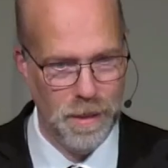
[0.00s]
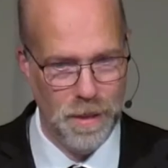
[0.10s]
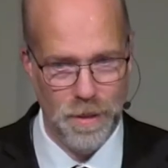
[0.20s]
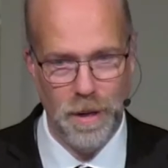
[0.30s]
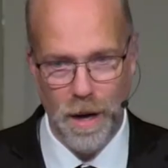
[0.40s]

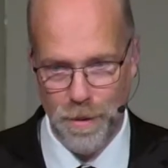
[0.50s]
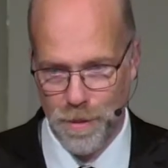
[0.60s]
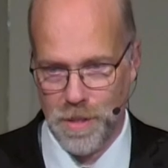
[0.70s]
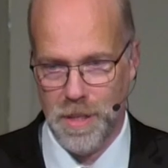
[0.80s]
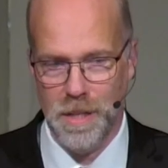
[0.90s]
There are
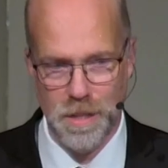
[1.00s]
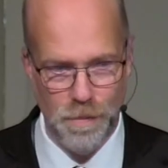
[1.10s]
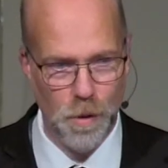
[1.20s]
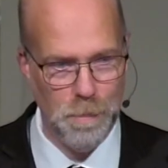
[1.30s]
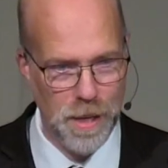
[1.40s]
sins of
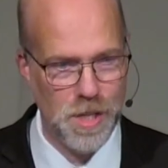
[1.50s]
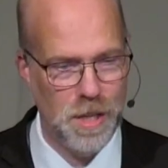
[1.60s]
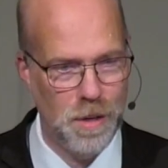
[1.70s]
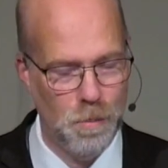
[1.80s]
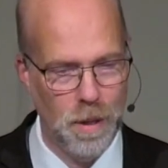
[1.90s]

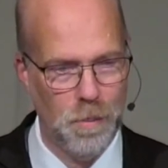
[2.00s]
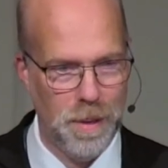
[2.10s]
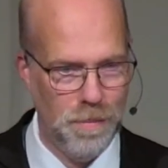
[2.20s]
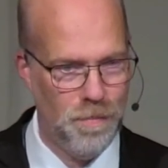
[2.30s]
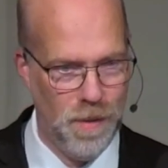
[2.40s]
omission where
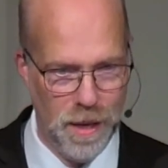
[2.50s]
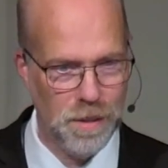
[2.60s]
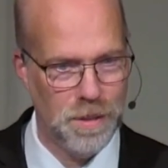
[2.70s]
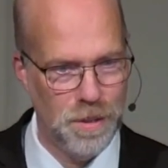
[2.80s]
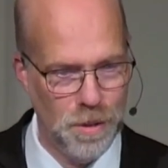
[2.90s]
we fail
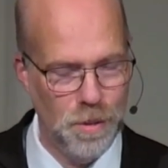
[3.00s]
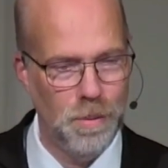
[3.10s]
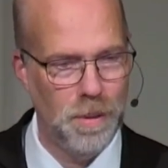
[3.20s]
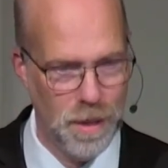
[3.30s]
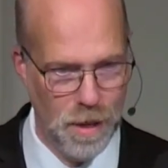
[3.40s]
to do
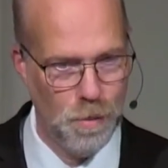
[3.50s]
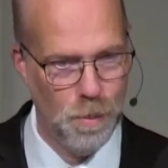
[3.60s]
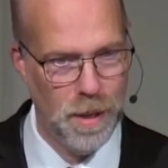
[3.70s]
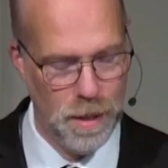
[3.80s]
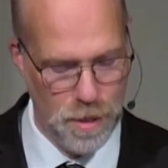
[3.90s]

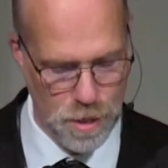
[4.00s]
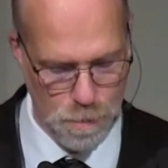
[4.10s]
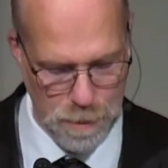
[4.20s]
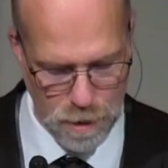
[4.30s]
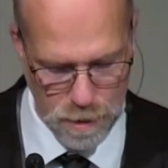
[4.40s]
what the
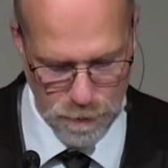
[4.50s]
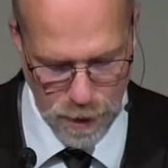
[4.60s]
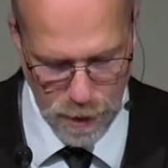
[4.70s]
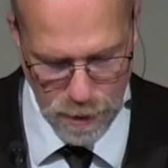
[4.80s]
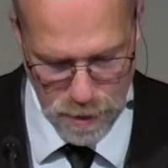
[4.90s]
Spirit of
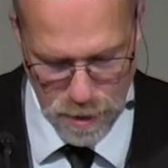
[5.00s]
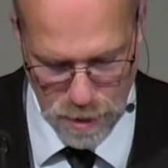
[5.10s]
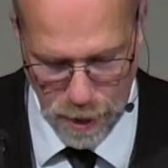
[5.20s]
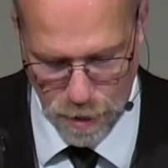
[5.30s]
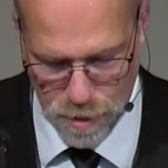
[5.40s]
God
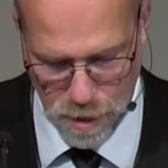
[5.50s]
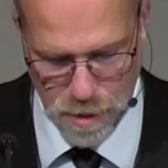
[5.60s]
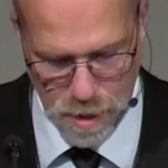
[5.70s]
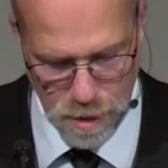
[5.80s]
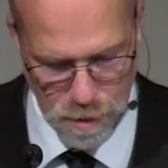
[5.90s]
desires us
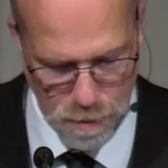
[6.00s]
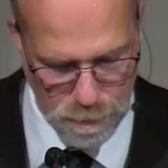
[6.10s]
to do.